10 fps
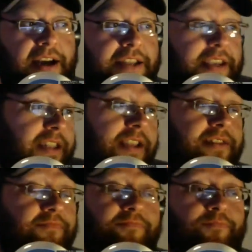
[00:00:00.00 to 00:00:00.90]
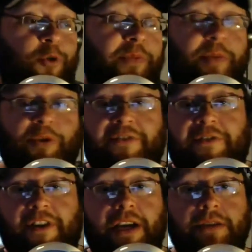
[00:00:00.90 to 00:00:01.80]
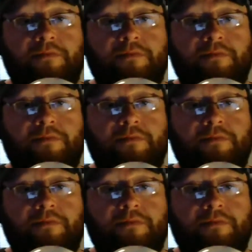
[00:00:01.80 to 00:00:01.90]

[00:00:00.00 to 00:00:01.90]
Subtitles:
I think that would be pretty funny.